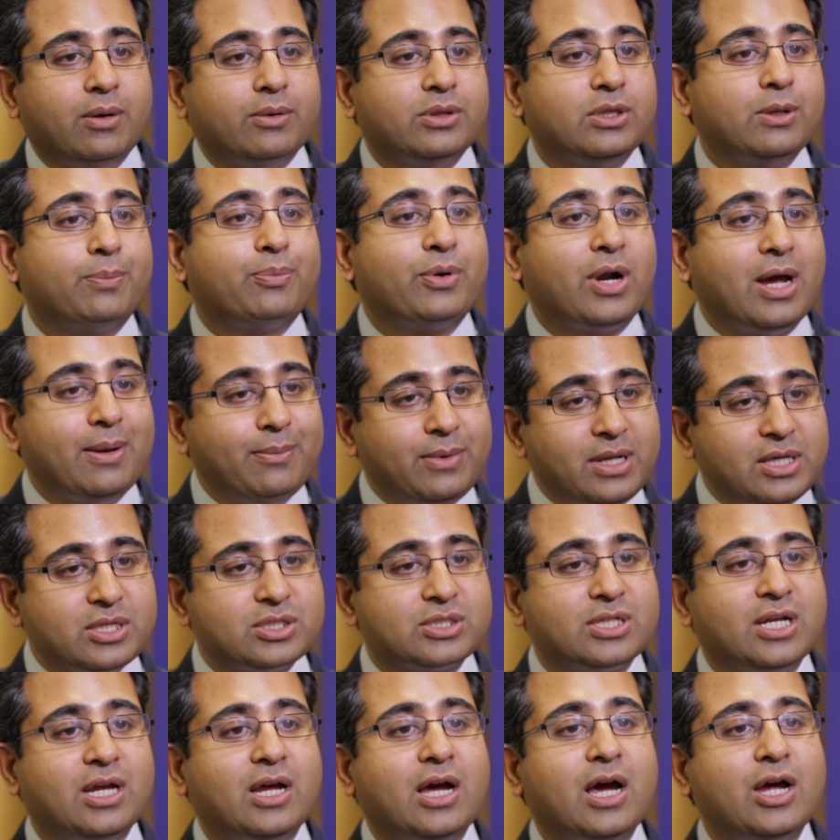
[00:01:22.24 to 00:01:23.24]
the Prime
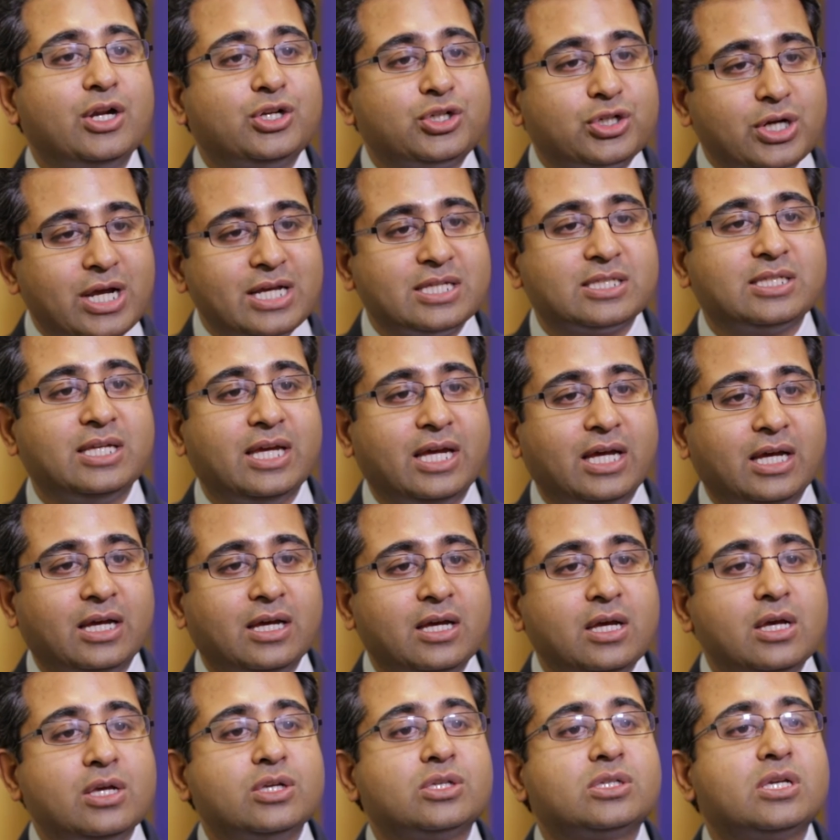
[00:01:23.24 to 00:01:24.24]
Minister addressing
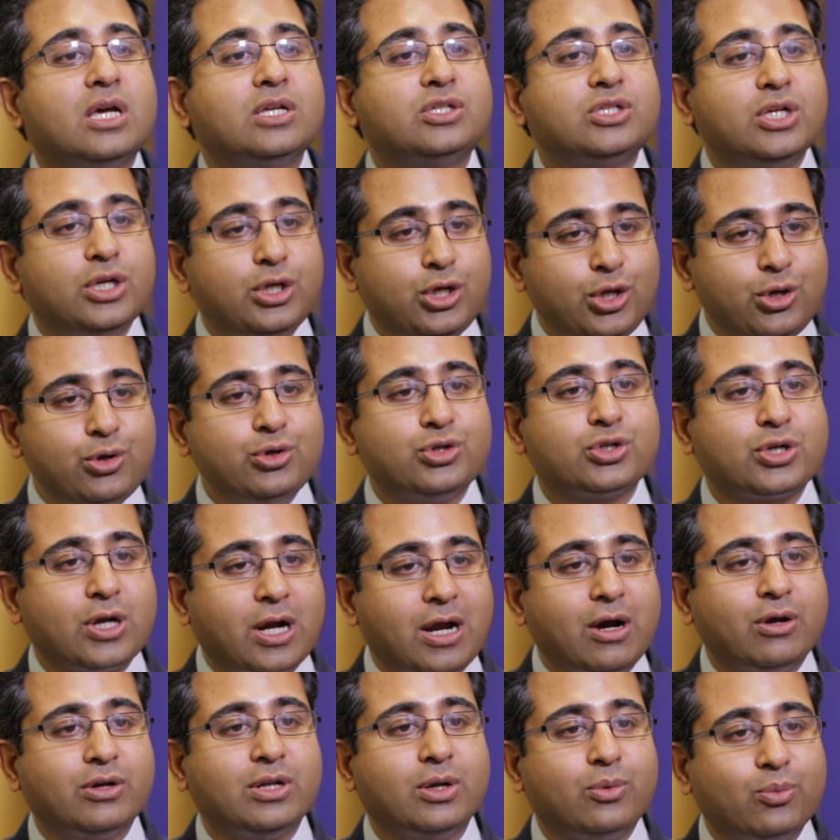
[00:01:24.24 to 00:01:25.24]
such a huge
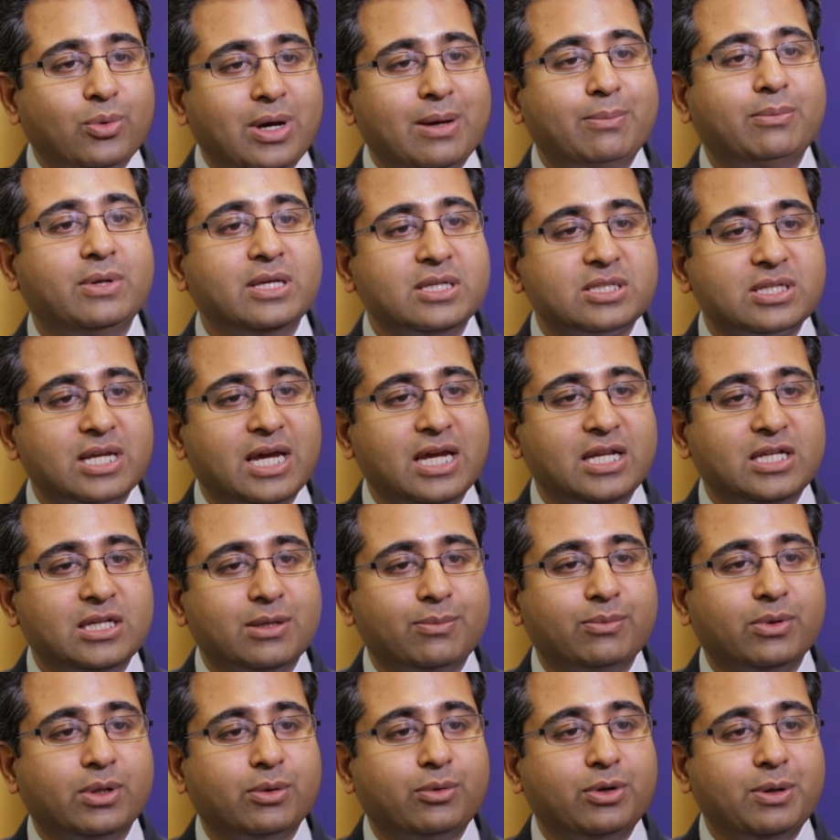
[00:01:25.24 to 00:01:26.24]
crowd at Wembley
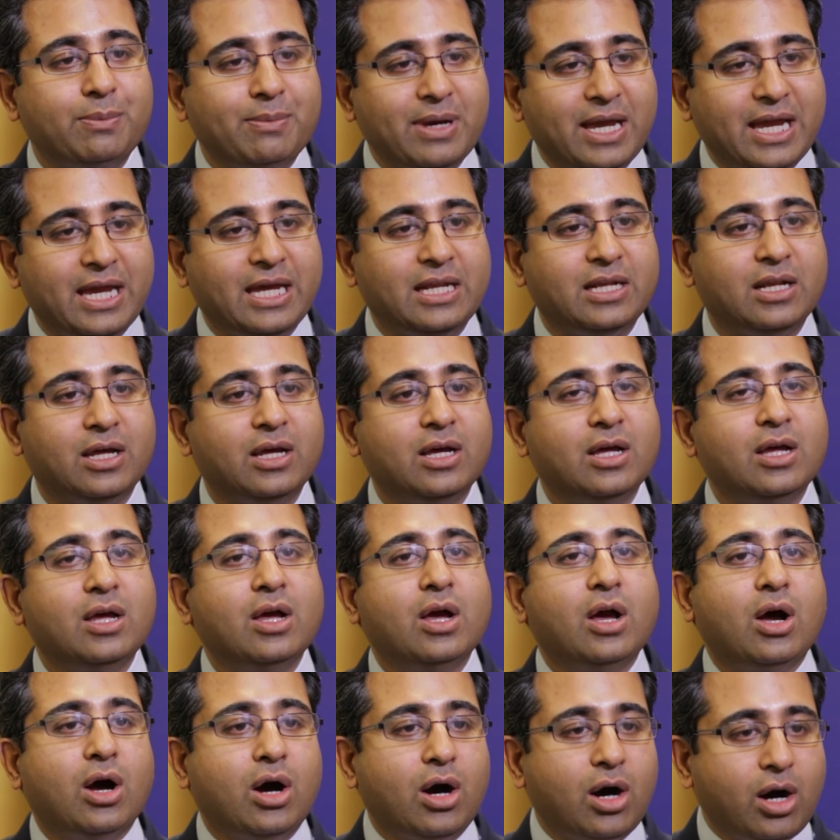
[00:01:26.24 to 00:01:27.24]
Stadium will remain
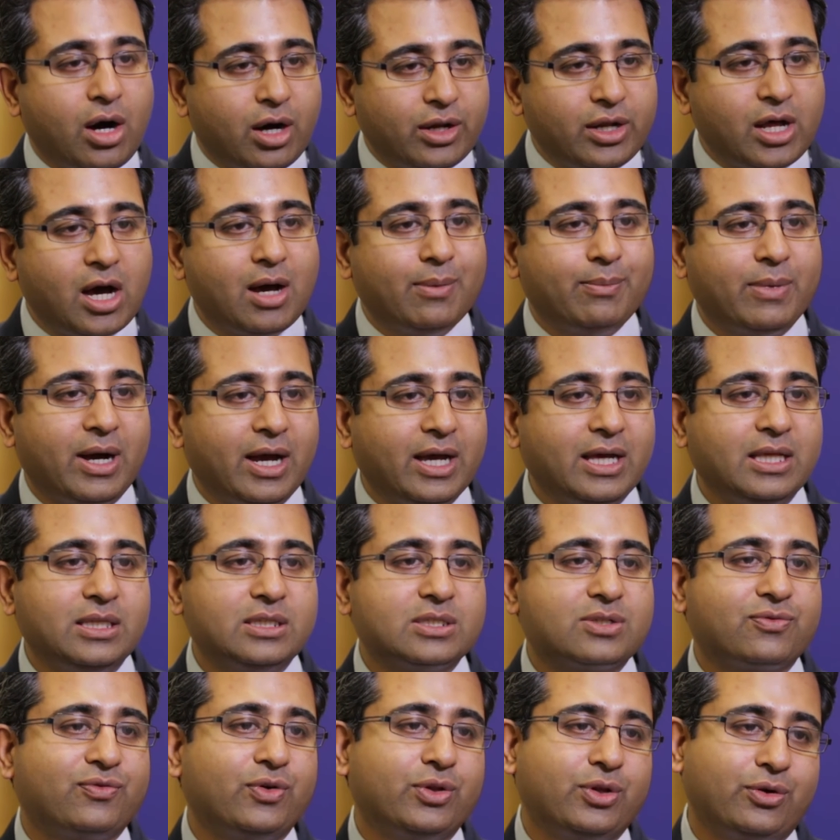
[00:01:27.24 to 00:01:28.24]
on our
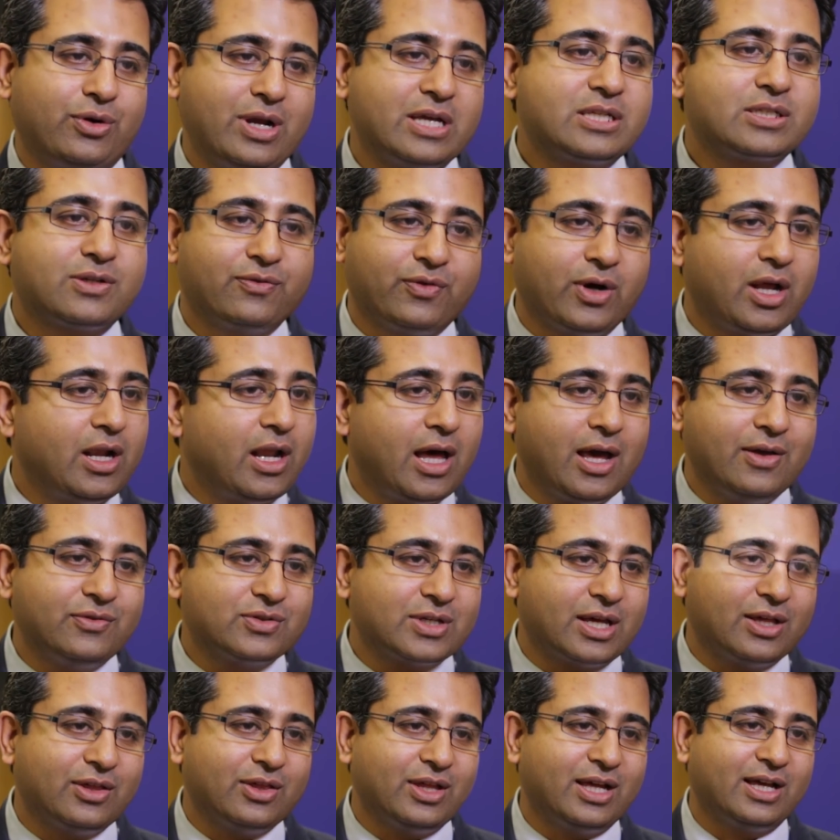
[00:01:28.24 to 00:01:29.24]
minds for the rest of our
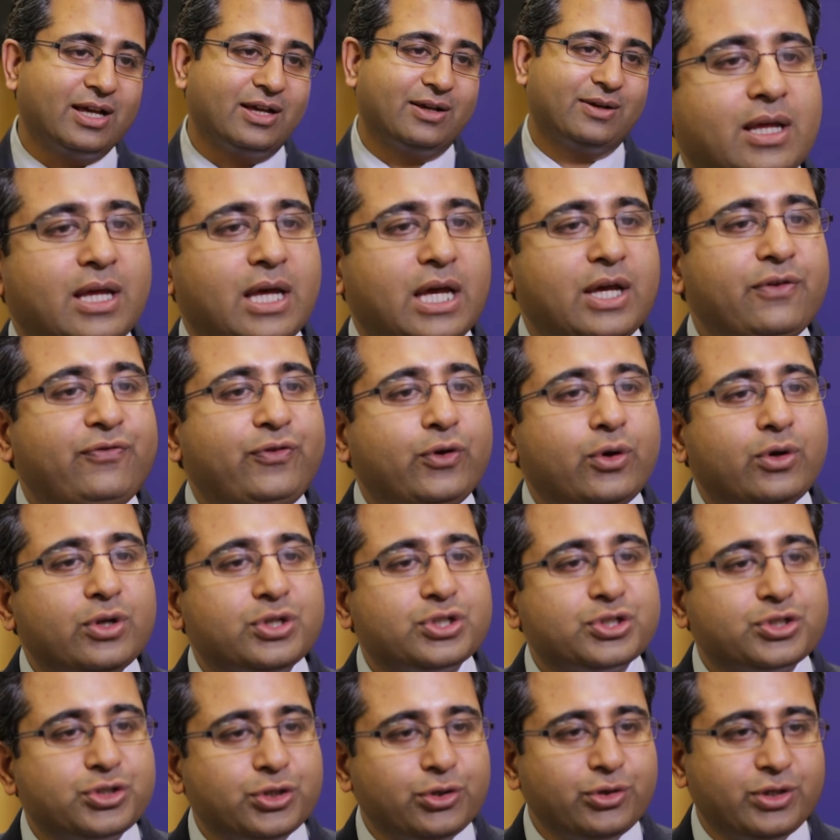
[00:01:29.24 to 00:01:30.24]
lives, I think. If you're a
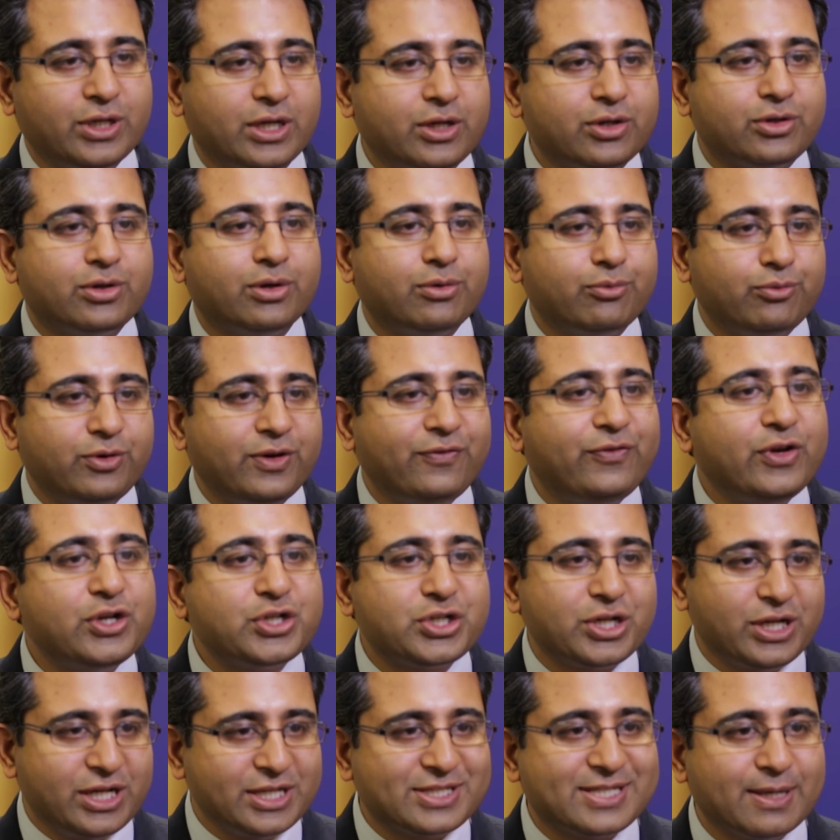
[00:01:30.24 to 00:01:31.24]
student,
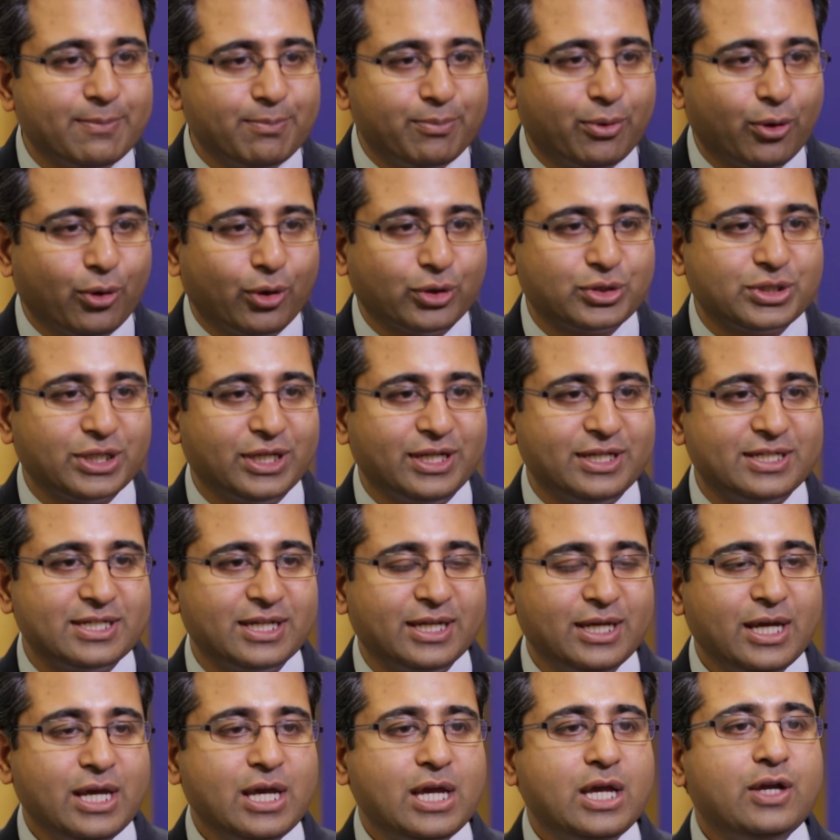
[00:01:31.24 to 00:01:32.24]
revision is important.
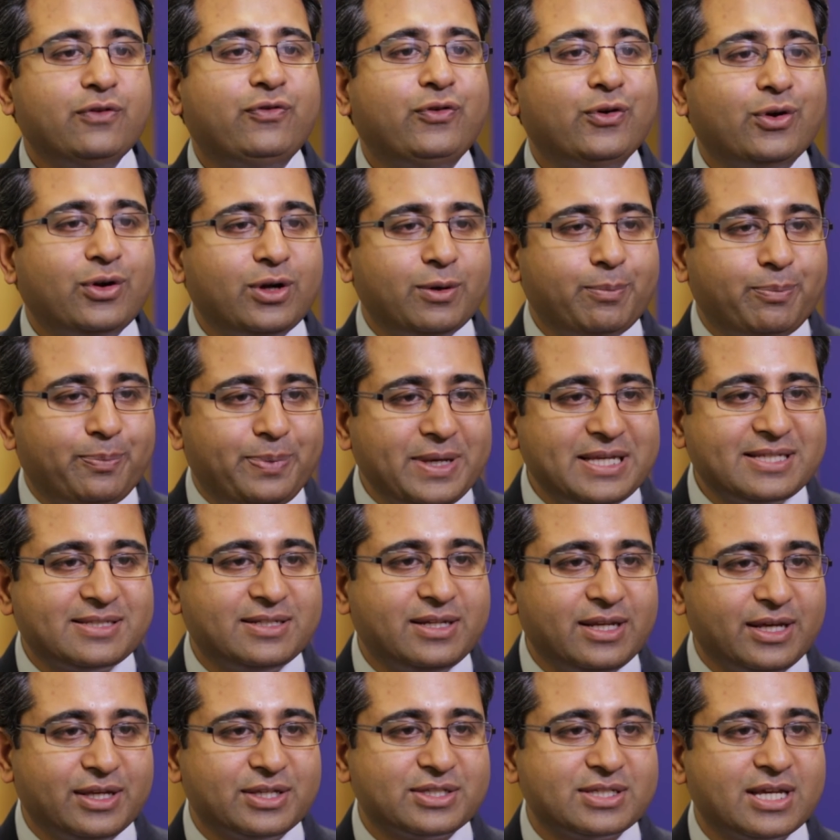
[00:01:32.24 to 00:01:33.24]
If you're a
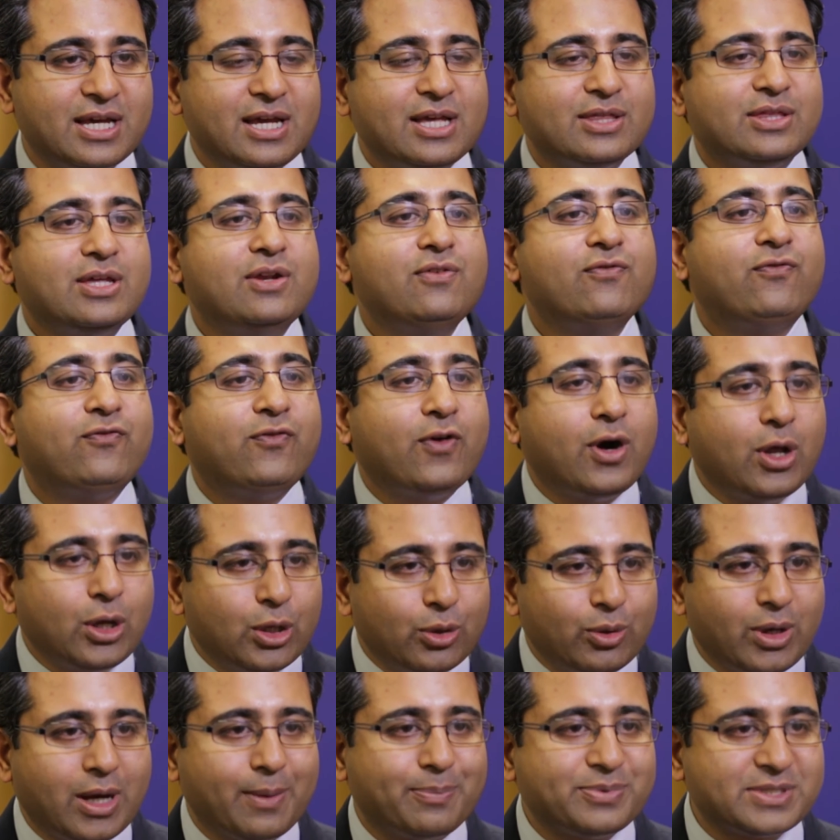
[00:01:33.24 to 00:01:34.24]
business, then
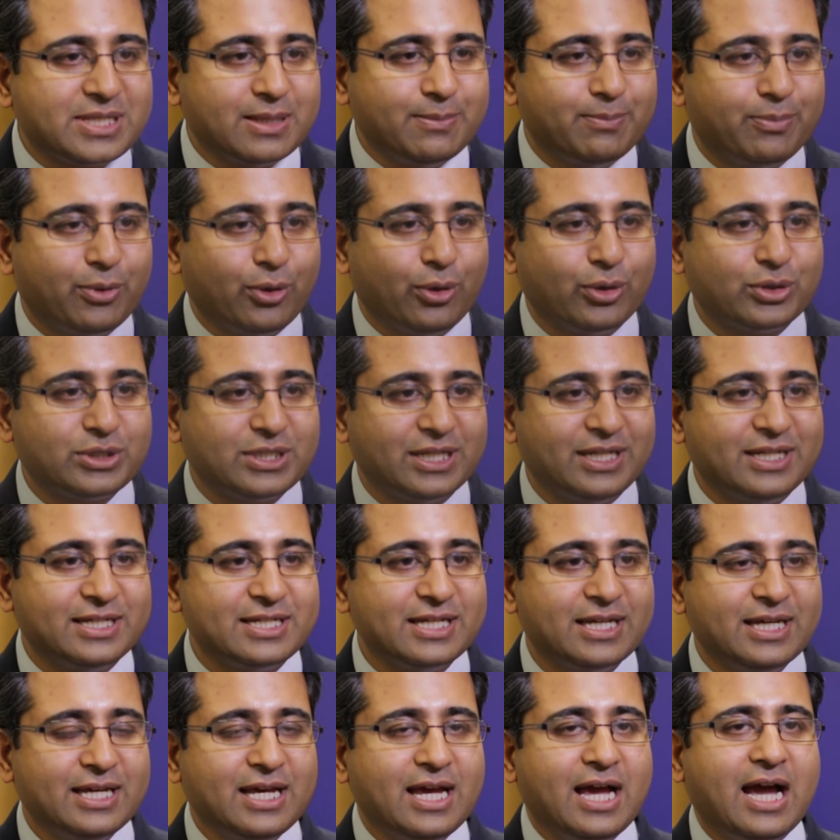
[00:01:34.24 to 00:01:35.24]
follow-up's
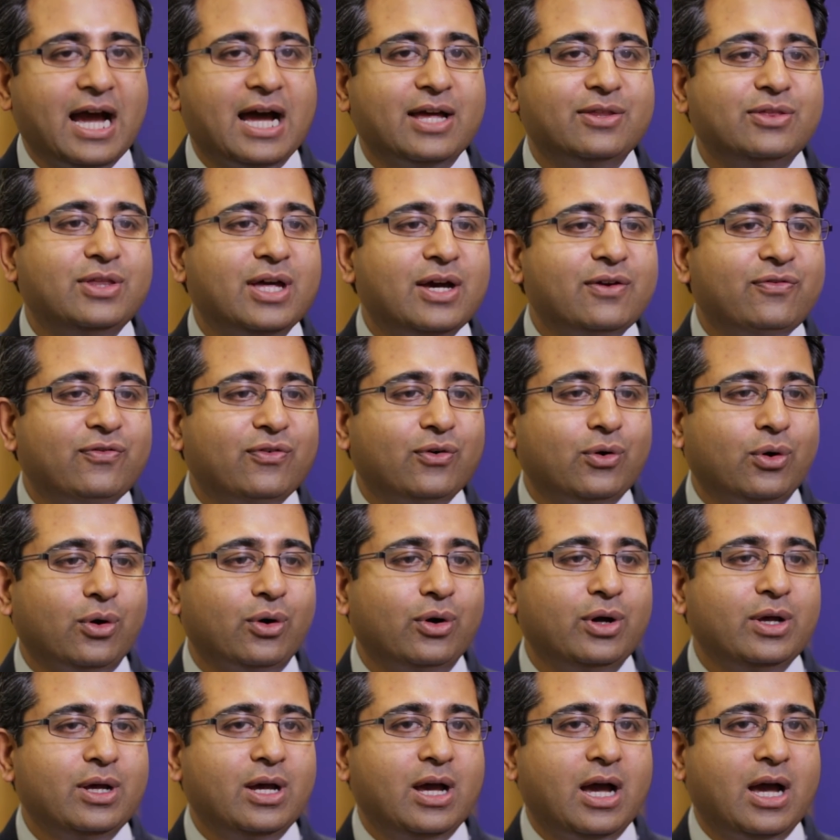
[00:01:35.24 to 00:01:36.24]
important. And therefore,